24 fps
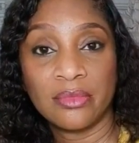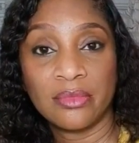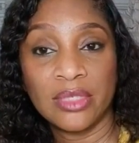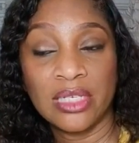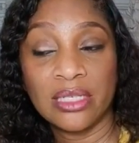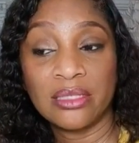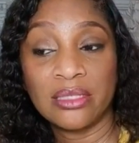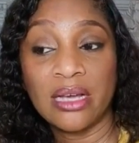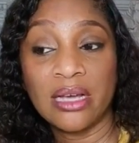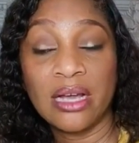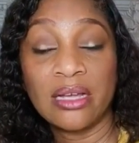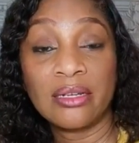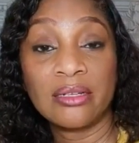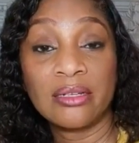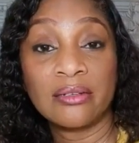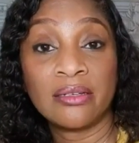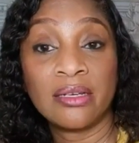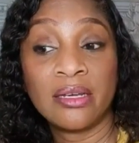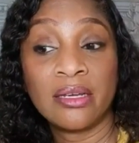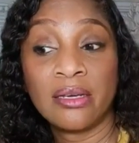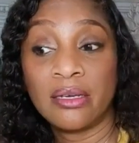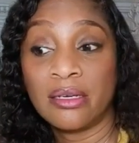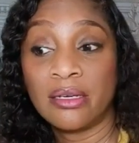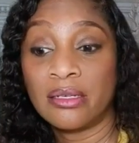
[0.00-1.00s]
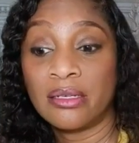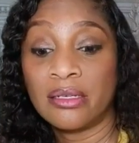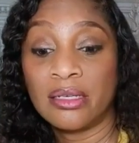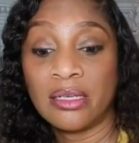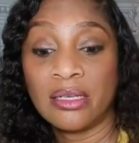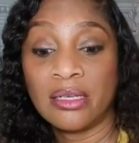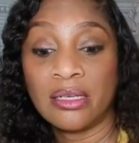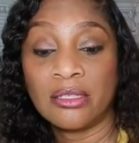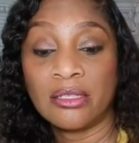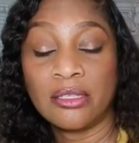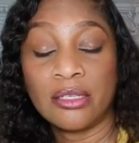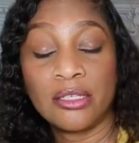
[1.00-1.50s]
He's had
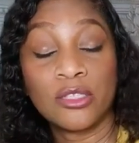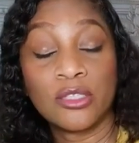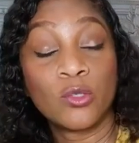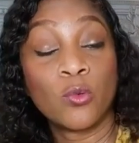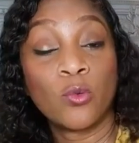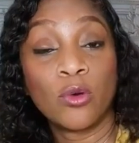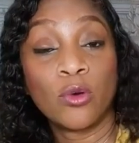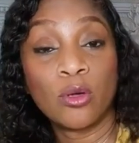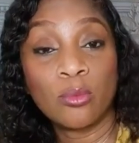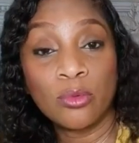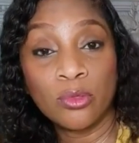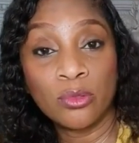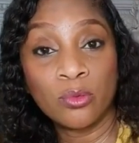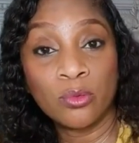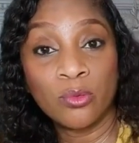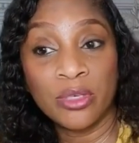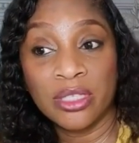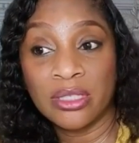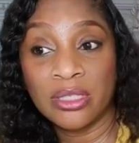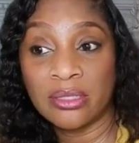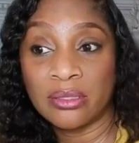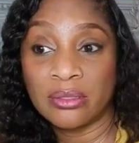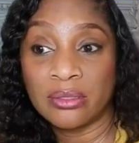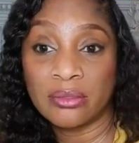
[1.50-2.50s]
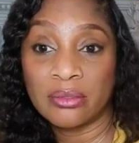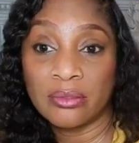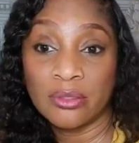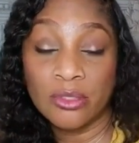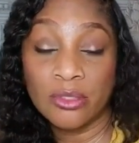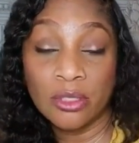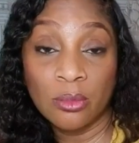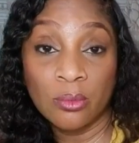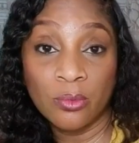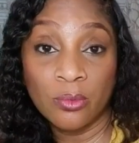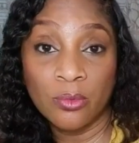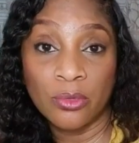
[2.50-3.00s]
a squabble with
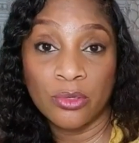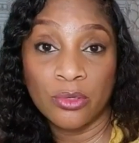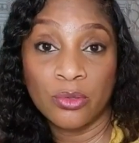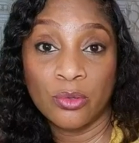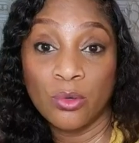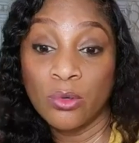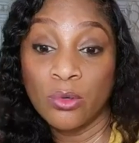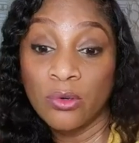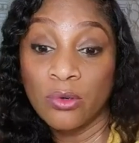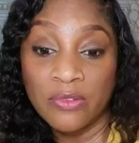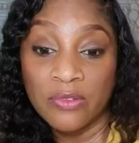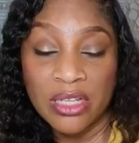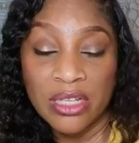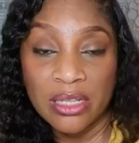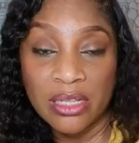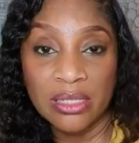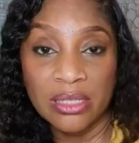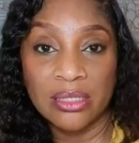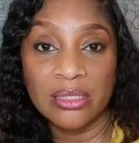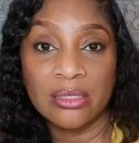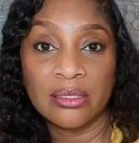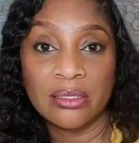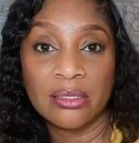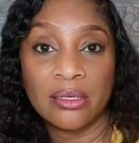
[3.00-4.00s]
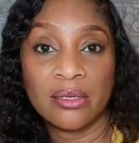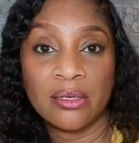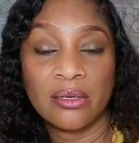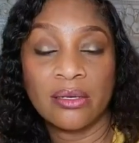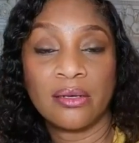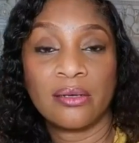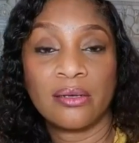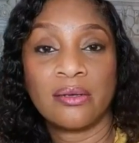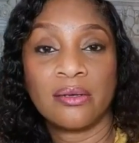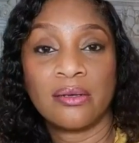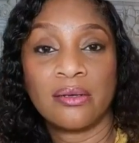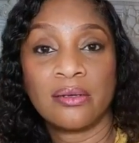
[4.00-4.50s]
someone over this,
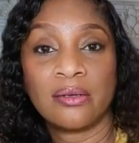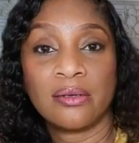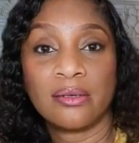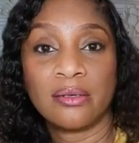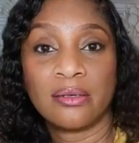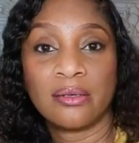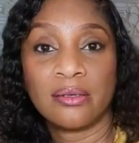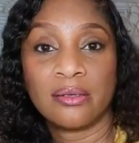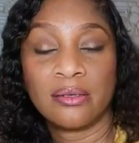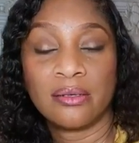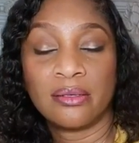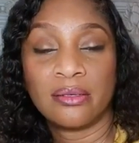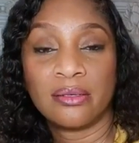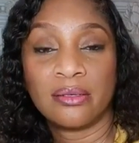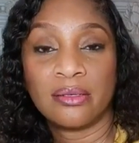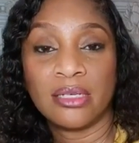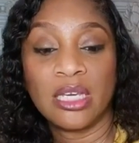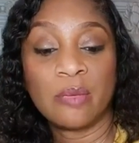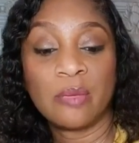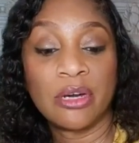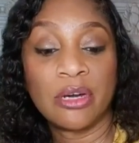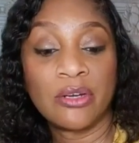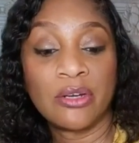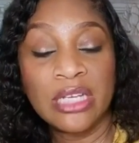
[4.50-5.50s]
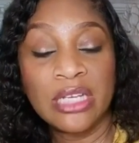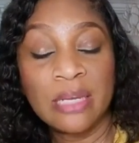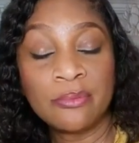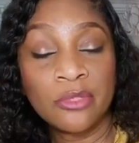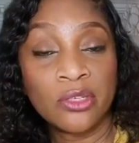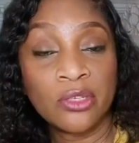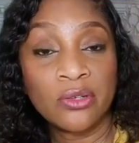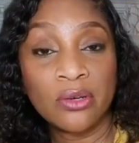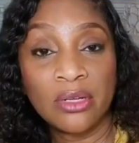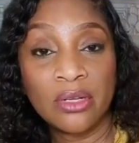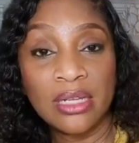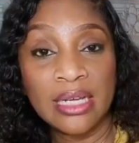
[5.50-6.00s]
about him
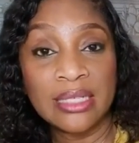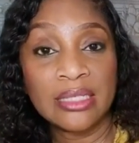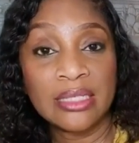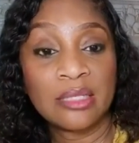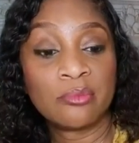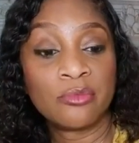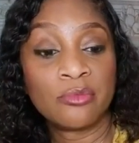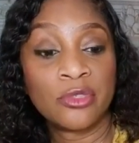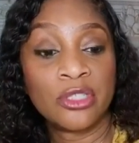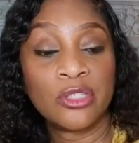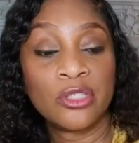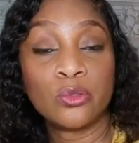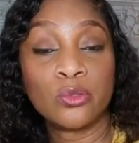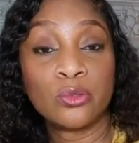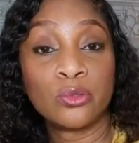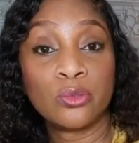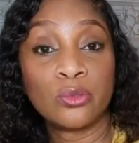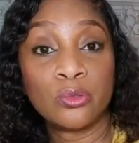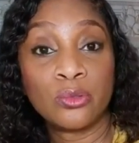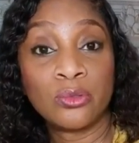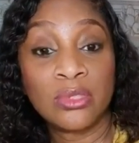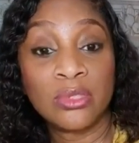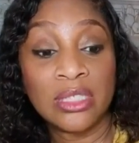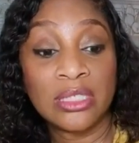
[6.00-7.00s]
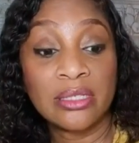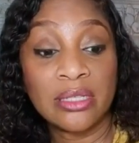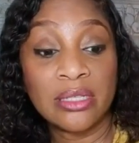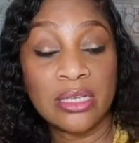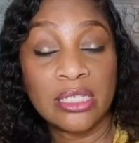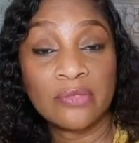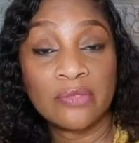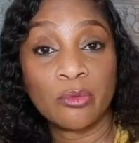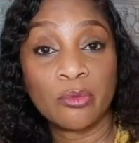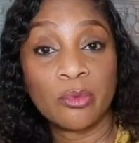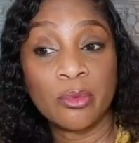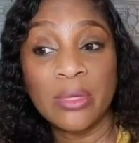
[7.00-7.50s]
not collecting money to do these
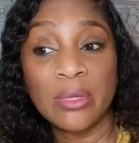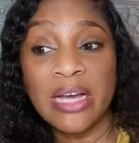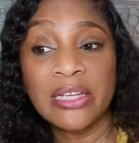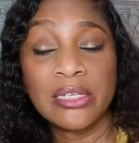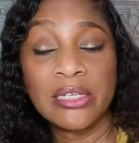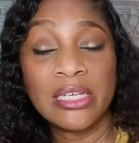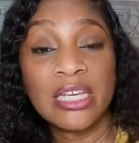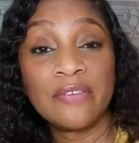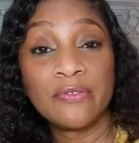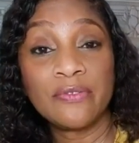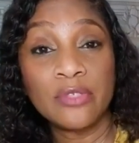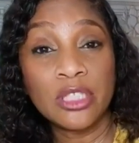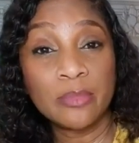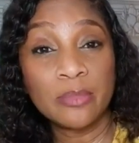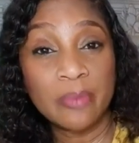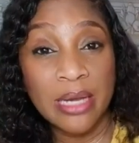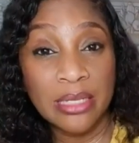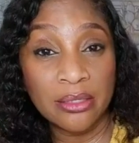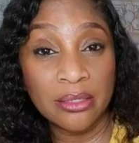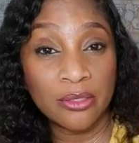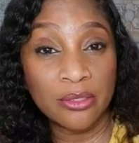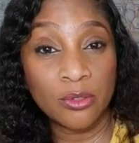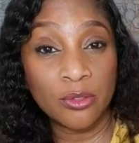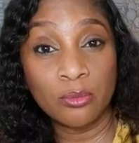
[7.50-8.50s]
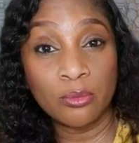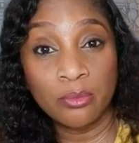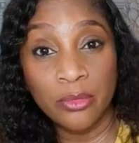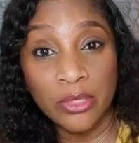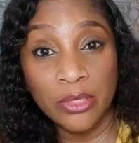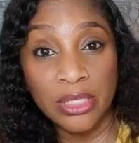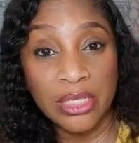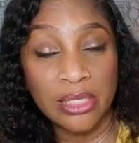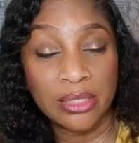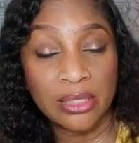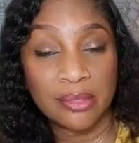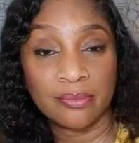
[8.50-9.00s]
things for people. And he even spends his own
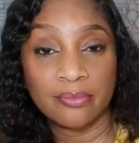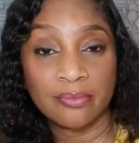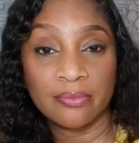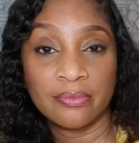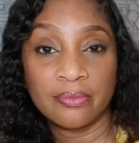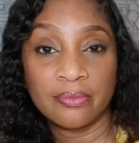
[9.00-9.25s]
money.